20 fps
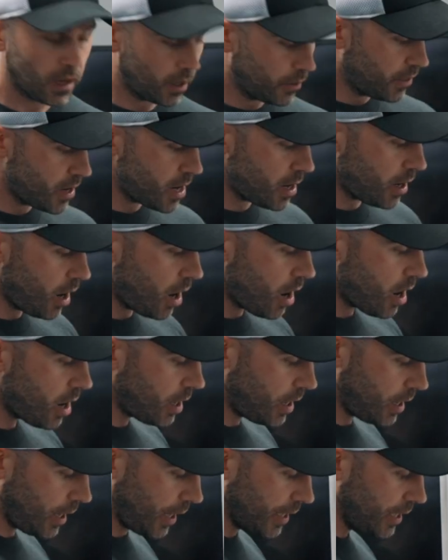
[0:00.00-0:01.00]
There are
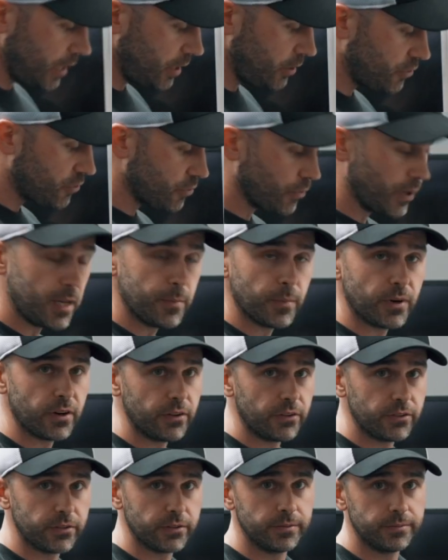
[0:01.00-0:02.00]
hockey
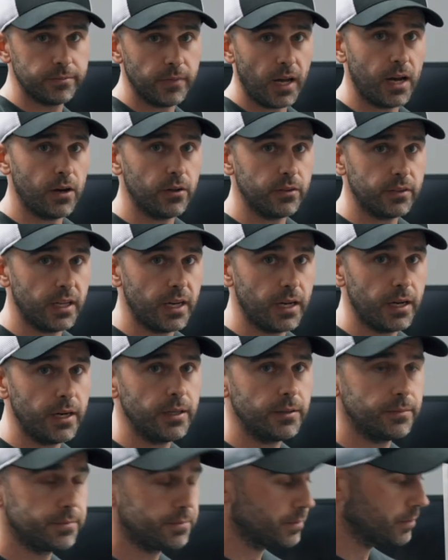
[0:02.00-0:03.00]
dreamers out
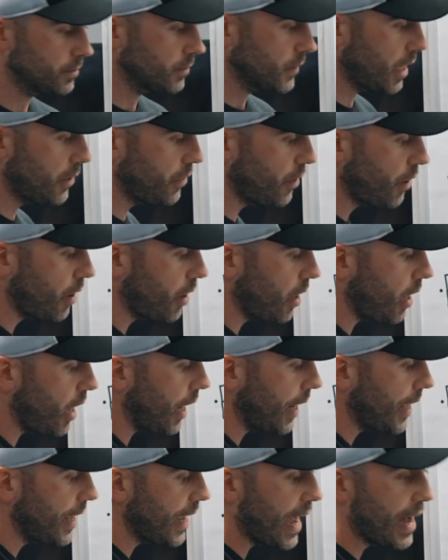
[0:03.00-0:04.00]
there, and there are
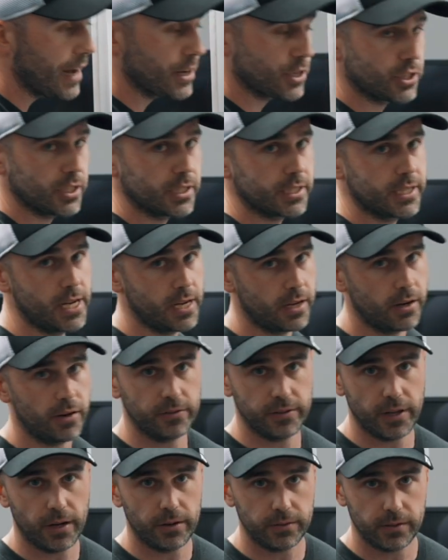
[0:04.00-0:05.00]
hockey action
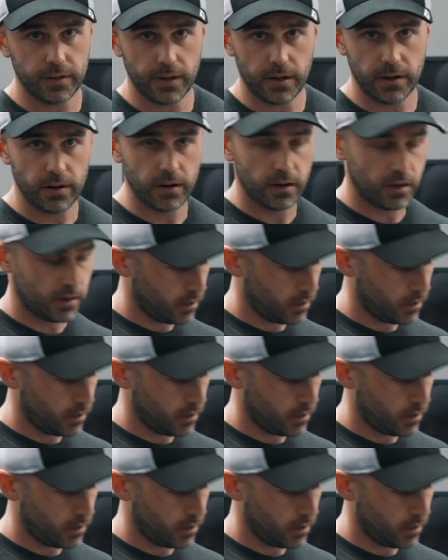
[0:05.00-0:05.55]
takers out there.